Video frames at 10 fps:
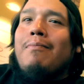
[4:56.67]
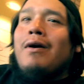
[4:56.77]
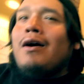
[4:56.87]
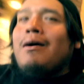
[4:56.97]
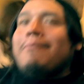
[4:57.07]

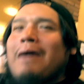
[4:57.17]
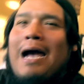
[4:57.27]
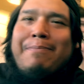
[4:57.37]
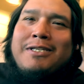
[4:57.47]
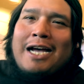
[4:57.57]
But
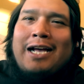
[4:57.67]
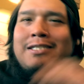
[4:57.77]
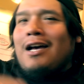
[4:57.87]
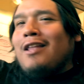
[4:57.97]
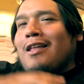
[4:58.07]
my
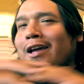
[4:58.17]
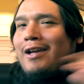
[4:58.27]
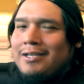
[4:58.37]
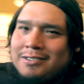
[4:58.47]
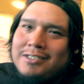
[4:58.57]
appetite has gone
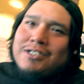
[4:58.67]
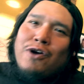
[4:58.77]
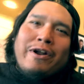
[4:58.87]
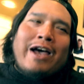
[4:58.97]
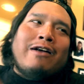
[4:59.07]
like
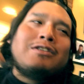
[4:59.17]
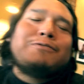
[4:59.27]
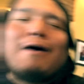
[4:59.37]
so down. It's